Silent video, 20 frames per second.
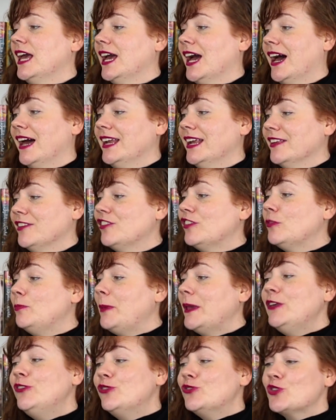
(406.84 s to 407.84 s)
a
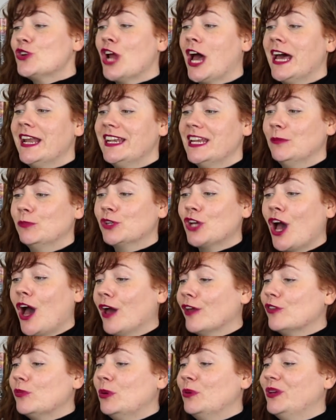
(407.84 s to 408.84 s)
spacetronaut named
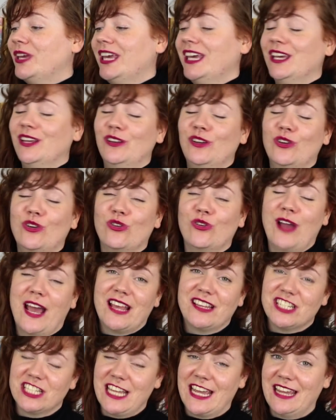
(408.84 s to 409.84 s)
Cosmo Kid
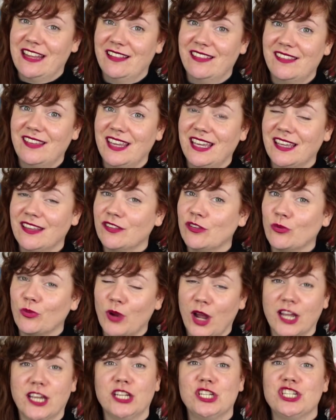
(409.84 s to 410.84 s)
crash lands his
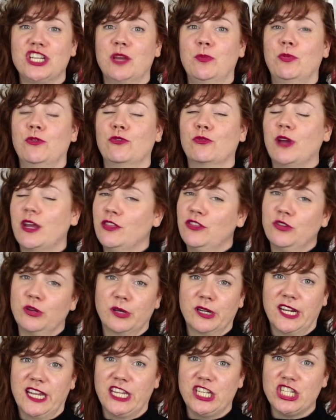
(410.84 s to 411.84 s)
rocket ship right through
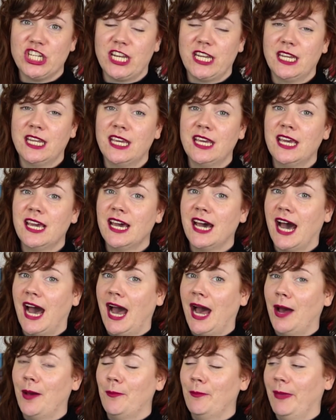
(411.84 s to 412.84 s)
her kitchen,
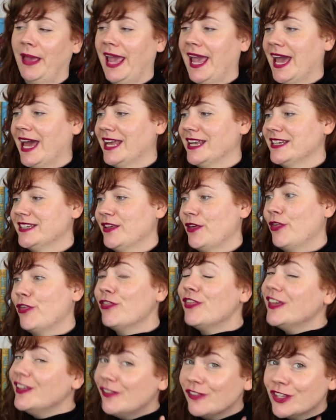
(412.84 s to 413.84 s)
and
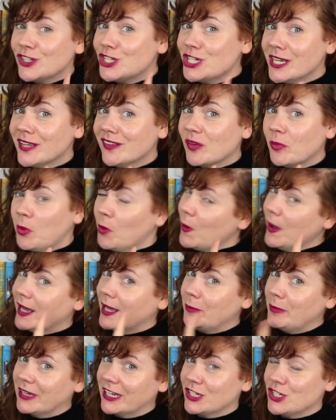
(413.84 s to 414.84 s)
thinks that she is a
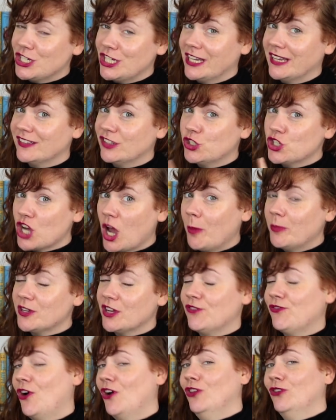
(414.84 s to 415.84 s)
boy because she has chopped
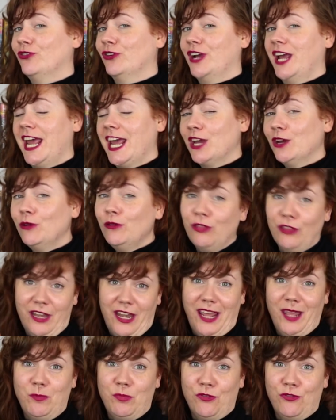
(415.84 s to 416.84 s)
off all of her hair the
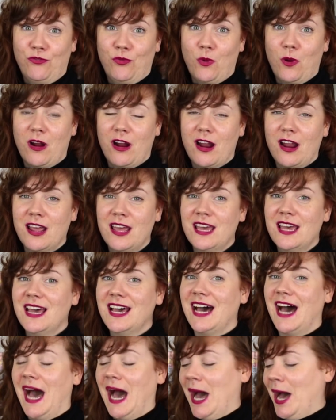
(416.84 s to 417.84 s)
night before.
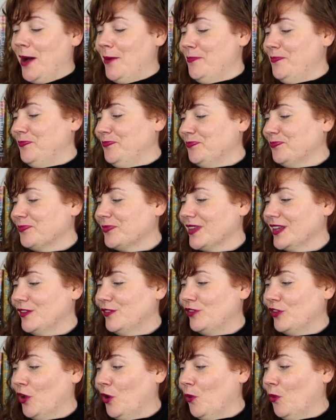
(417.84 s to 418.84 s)

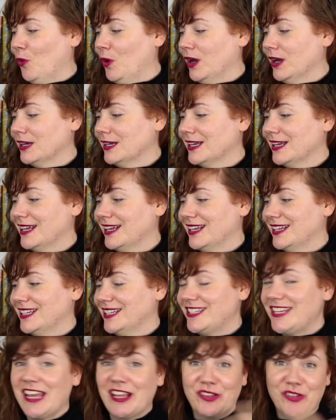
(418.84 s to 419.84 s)
So
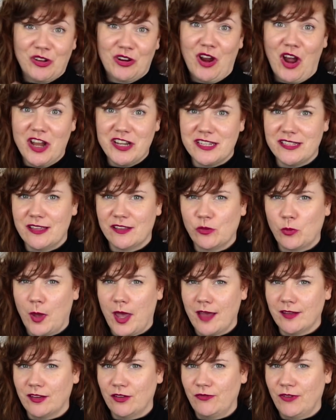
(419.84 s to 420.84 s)
takes her onto this
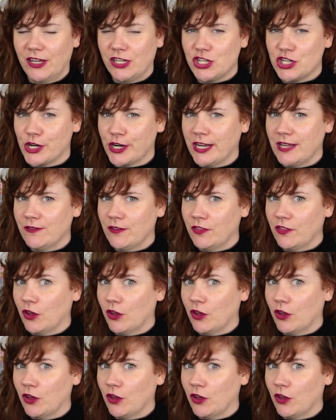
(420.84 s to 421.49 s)
wild adventure, even